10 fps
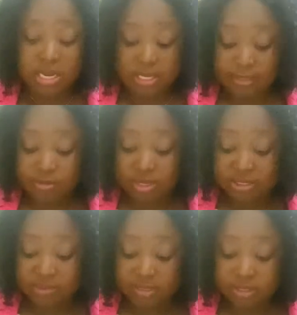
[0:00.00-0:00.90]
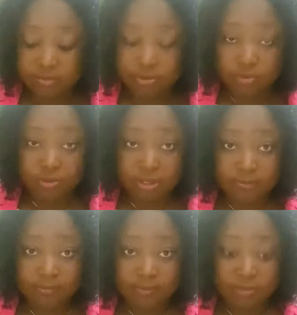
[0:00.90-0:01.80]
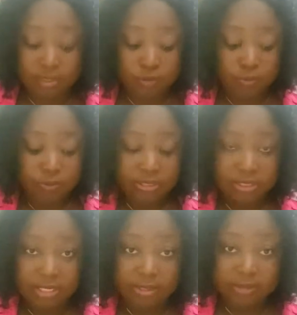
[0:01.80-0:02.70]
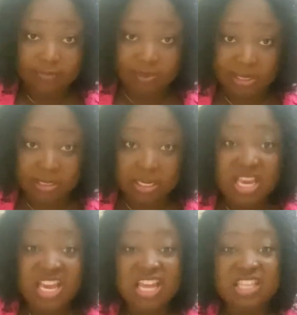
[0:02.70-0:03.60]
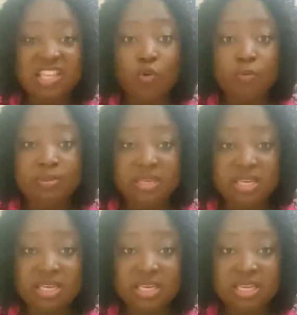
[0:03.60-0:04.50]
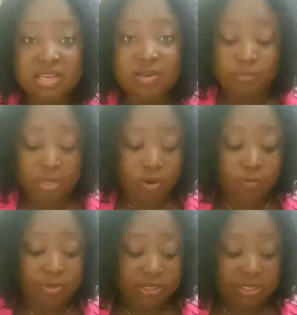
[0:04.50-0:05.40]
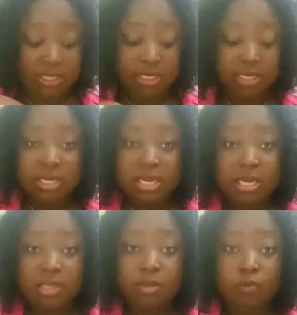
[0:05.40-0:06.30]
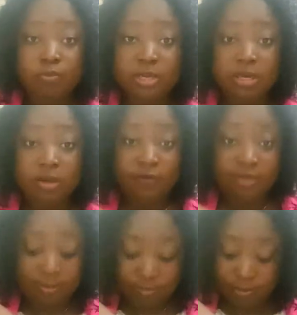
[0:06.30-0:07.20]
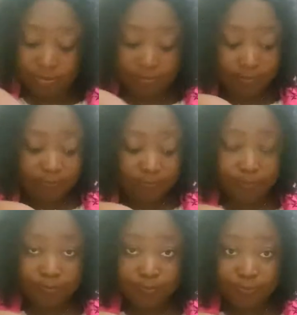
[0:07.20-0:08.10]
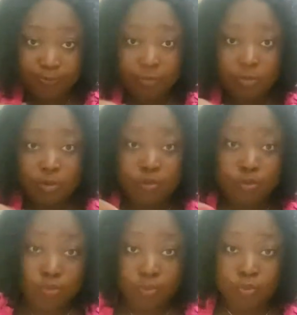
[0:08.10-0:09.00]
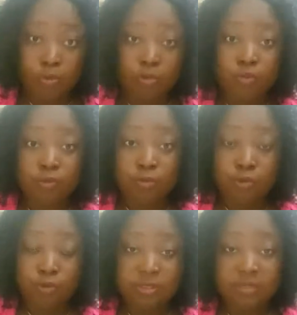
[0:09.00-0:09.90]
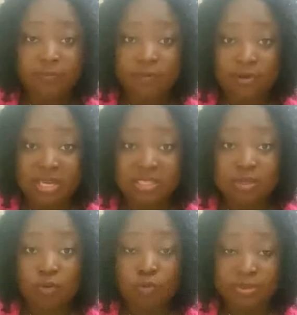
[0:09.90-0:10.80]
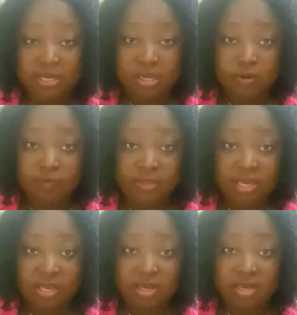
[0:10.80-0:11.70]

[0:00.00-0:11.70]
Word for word: The transverse is between the two ischial spine, and the oblique, we always take the oblique of the brim to also use it for as the oblique of the